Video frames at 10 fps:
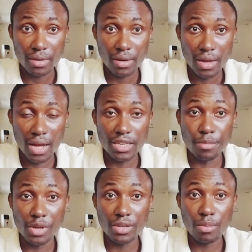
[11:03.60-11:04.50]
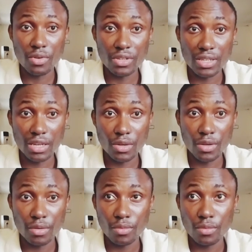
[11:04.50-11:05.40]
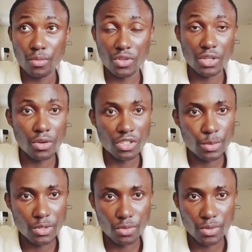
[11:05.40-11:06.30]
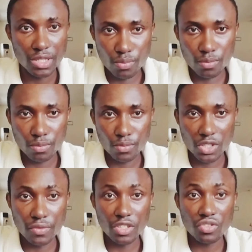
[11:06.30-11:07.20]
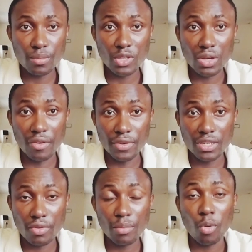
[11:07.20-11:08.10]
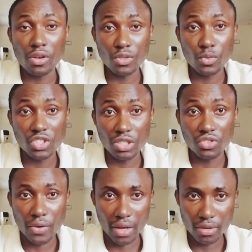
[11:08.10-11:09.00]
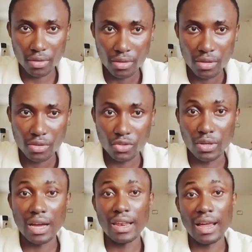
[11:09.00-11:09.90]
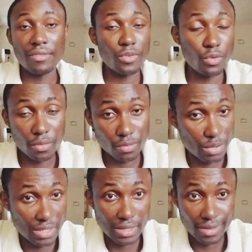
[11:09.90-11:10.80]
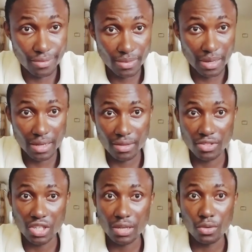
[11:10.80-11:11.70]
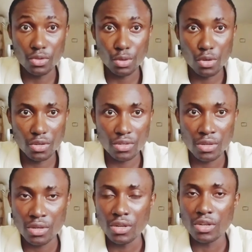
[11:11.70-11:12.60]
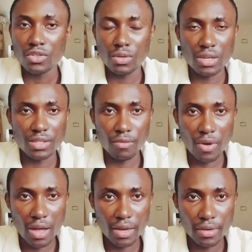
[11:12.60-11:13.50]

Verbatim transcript: And Emilda Marazani was in hospital receiving, receiving treatment to avoid the rat poison which she drank so that her life could be saved and she can go to court to testify.